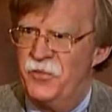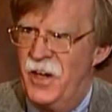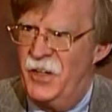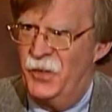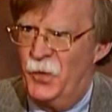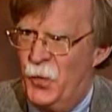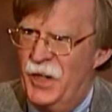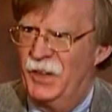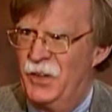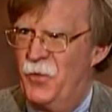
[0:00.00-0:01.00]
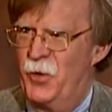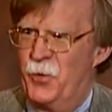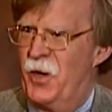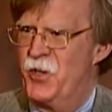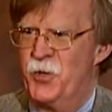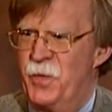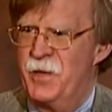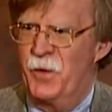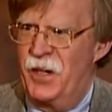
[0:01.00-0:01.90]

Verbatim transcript: to find a way to live with the Russian people.